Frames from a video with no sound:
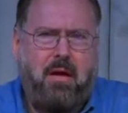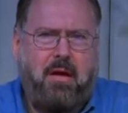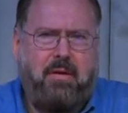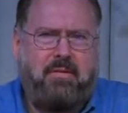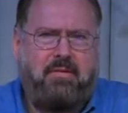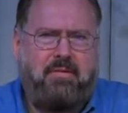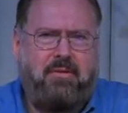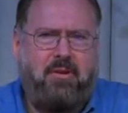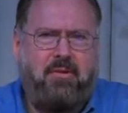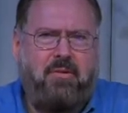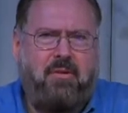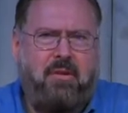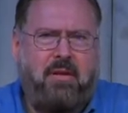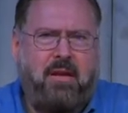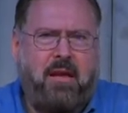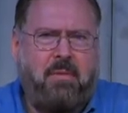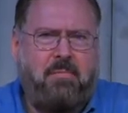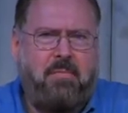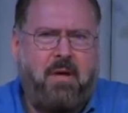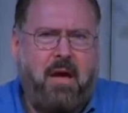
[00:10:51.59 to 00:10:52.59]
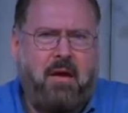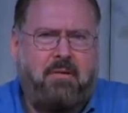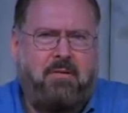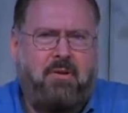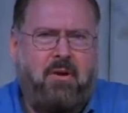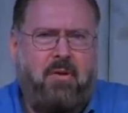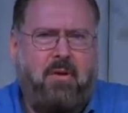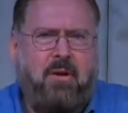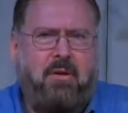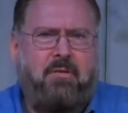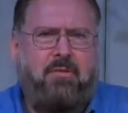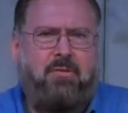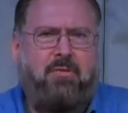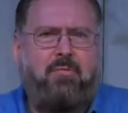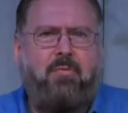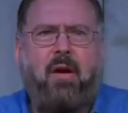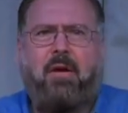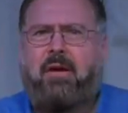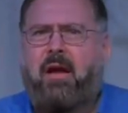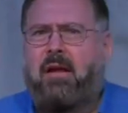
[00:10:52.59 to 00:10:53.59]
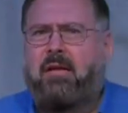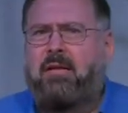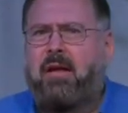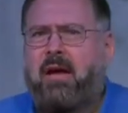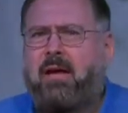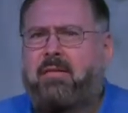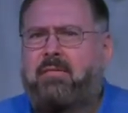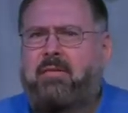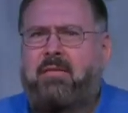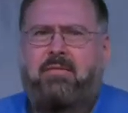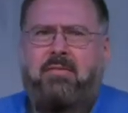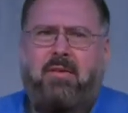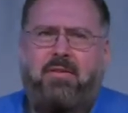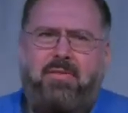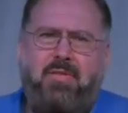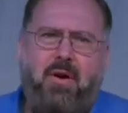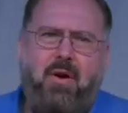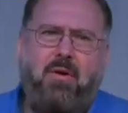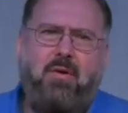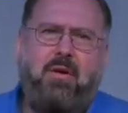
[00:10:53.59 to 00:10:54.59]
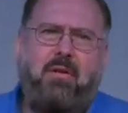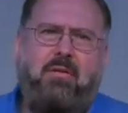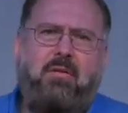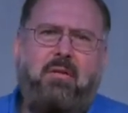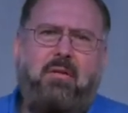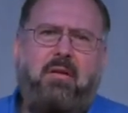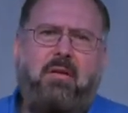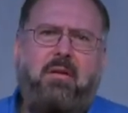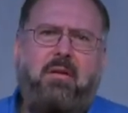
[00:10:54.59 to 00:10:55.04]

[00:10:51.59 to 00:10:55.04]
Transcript: I certainly am not going to recognize his authority.